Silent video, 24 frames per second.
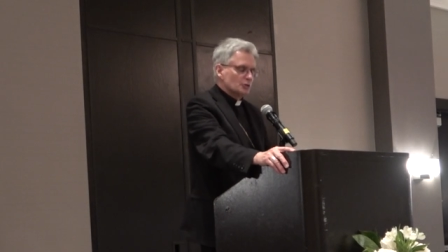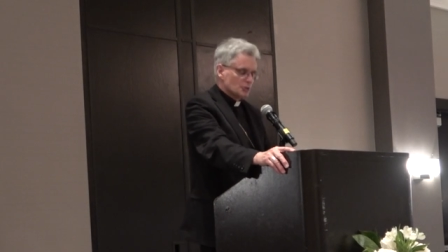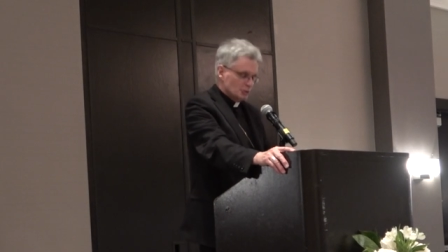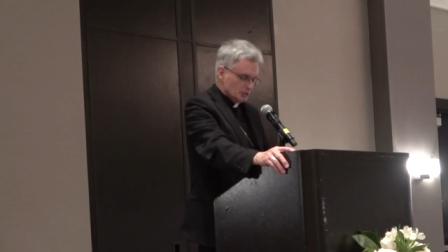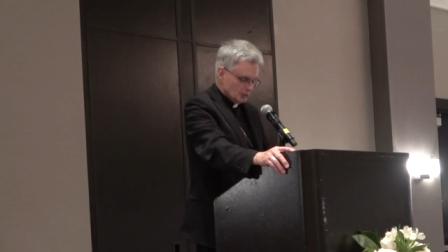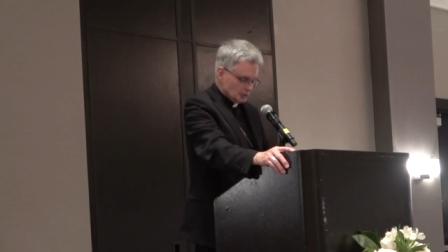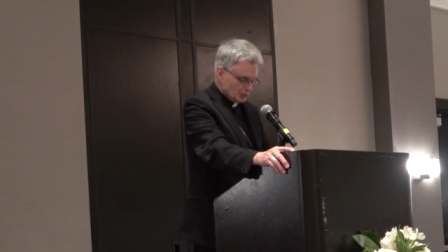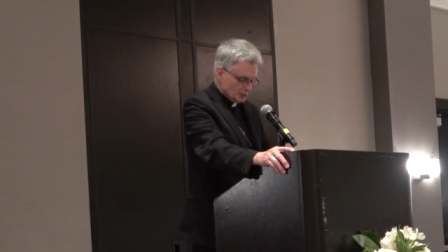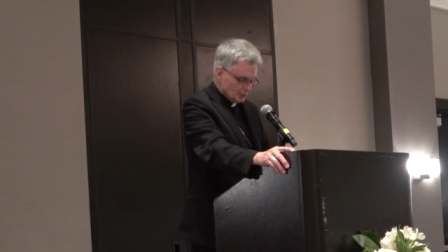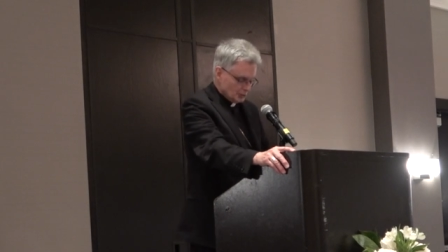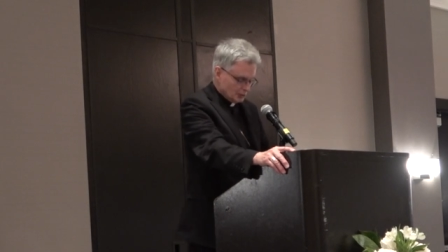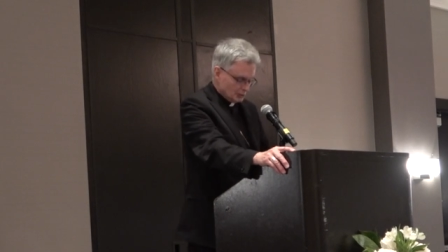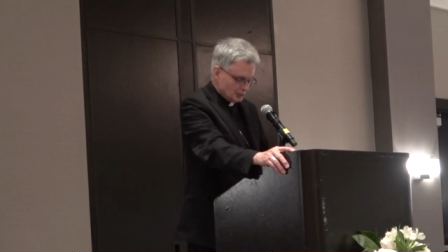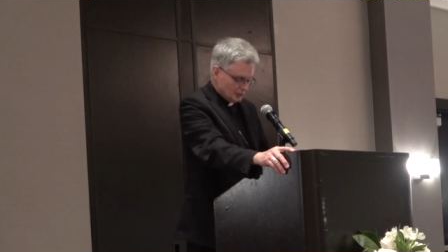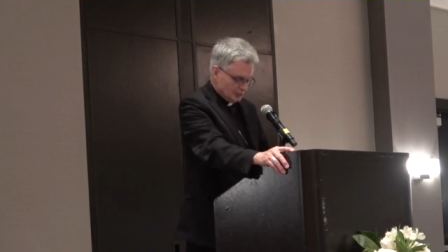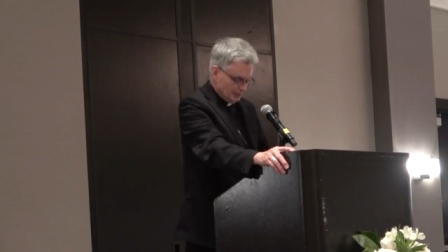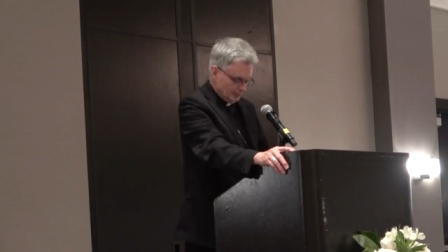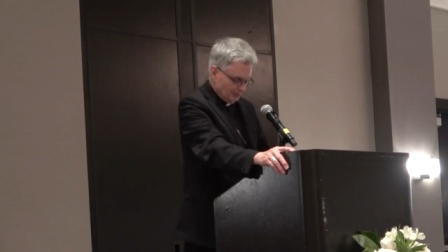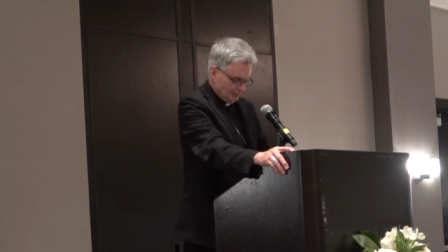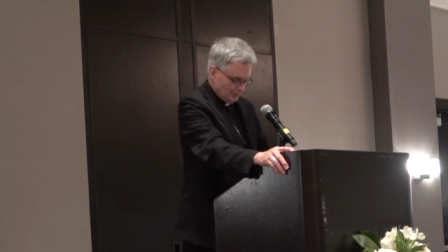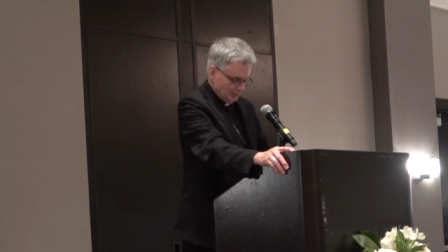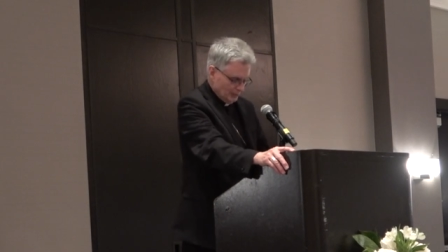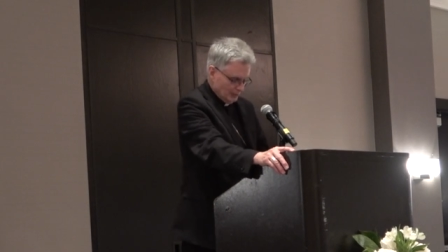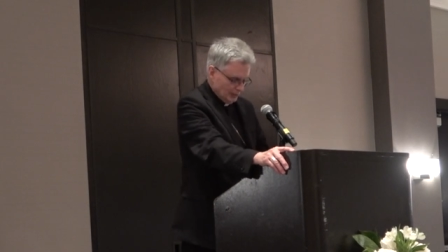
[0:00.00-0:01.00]

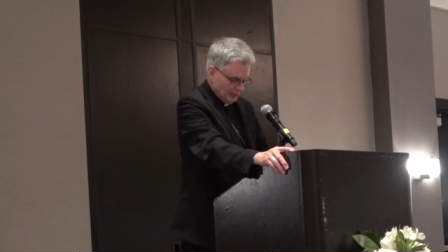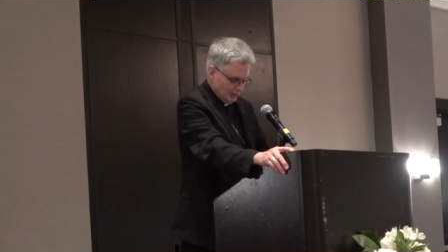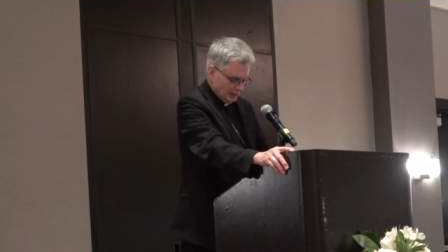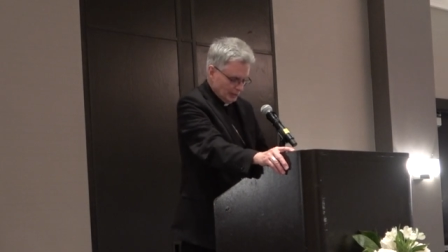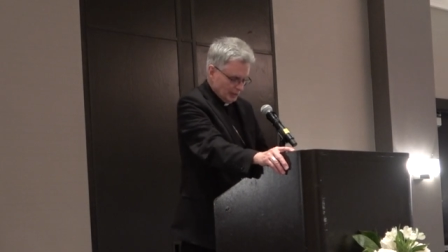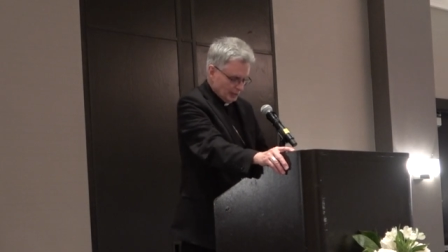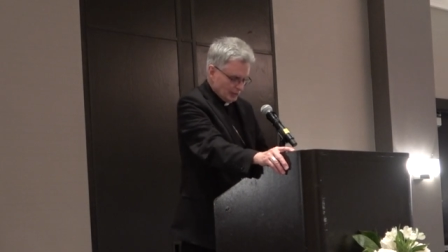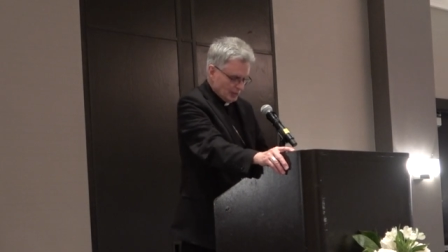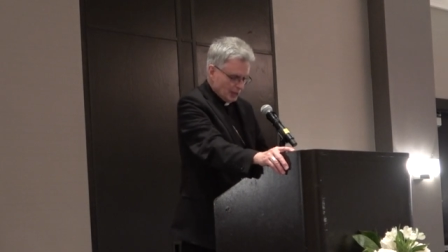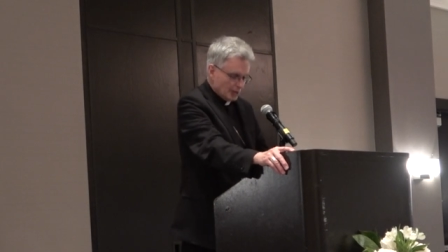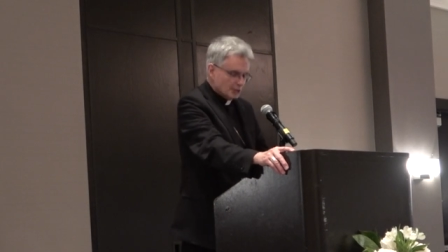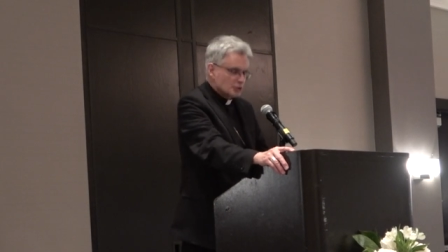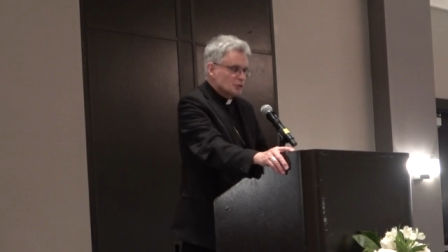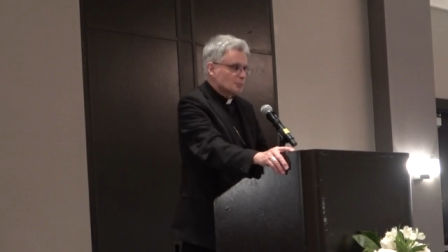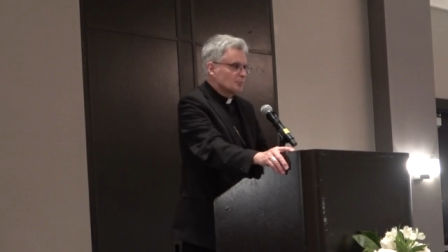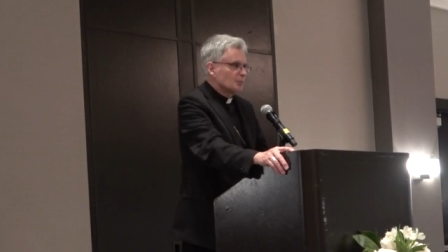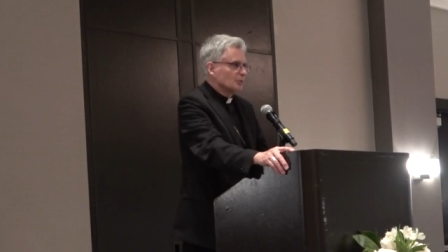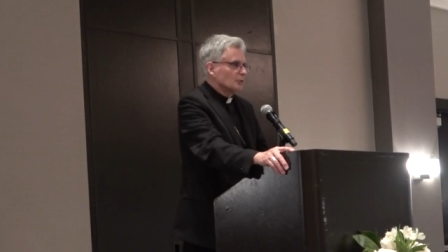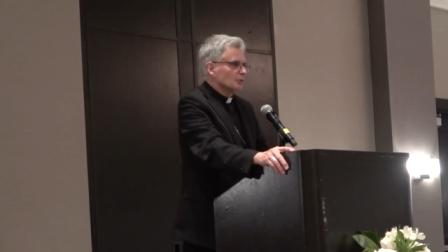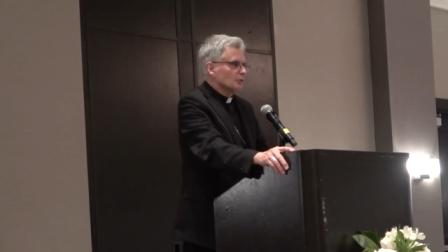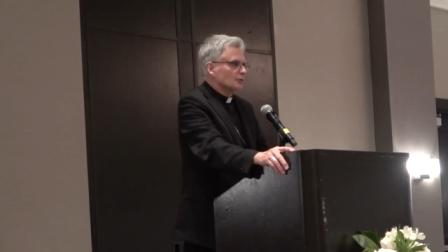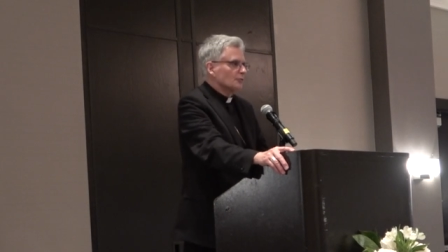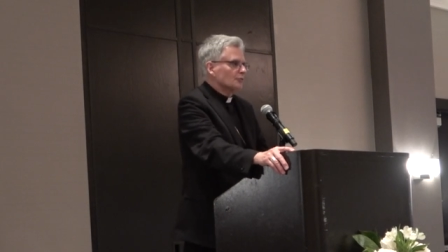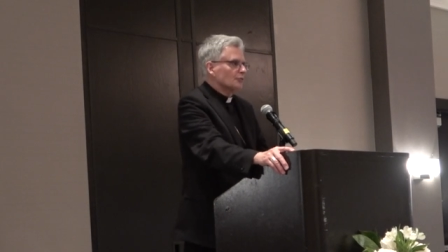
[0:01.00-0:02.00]
Jesus, in that
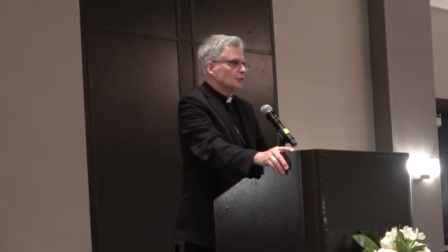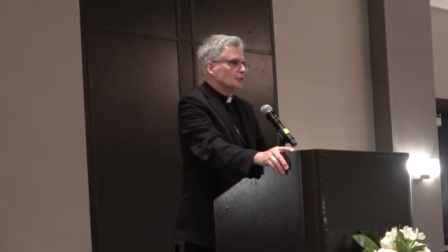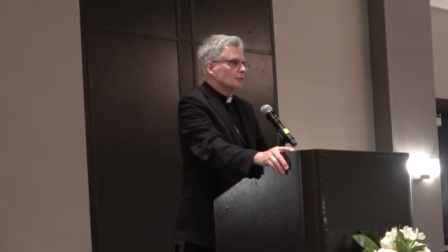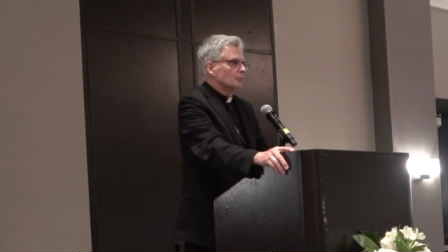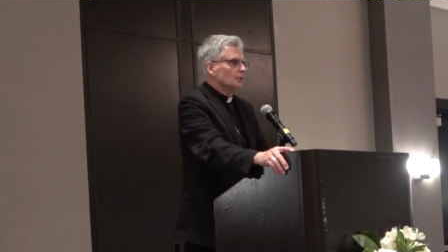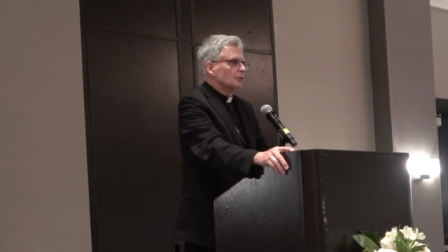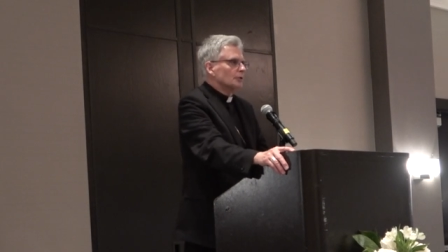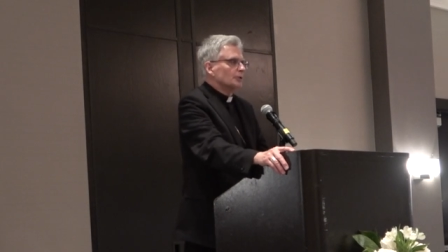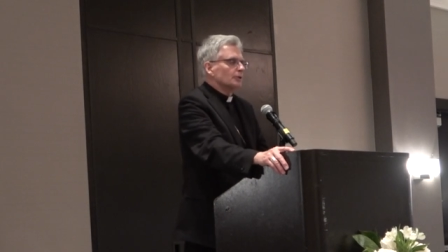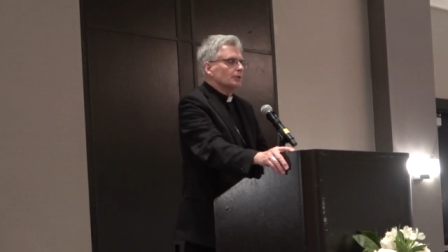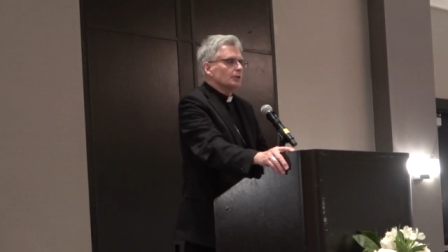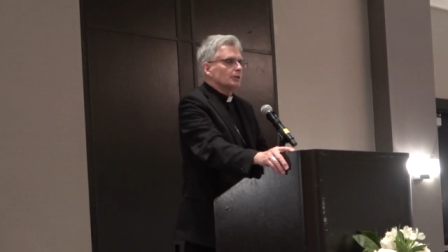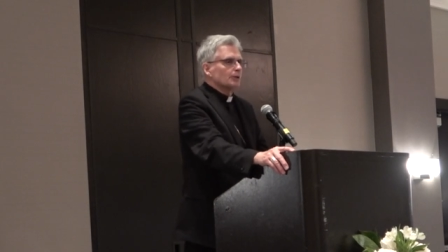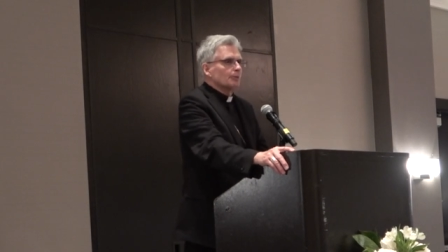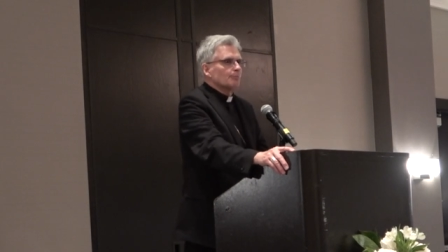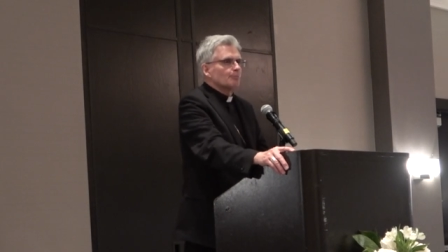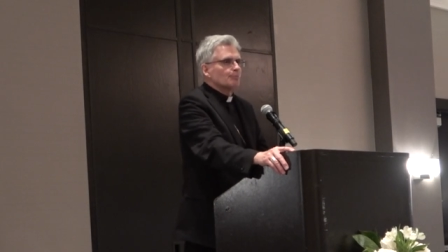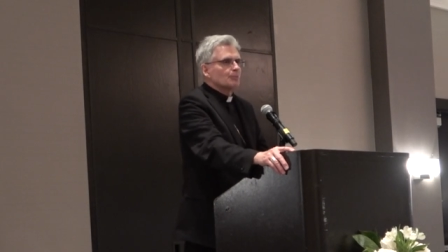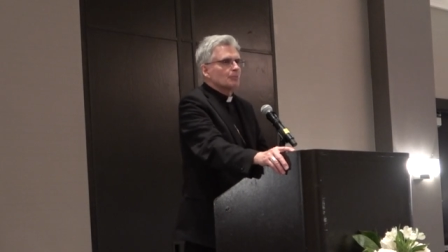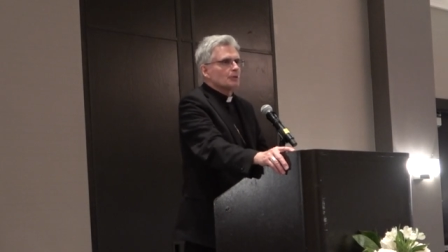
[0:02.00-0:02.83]
spirit of humility.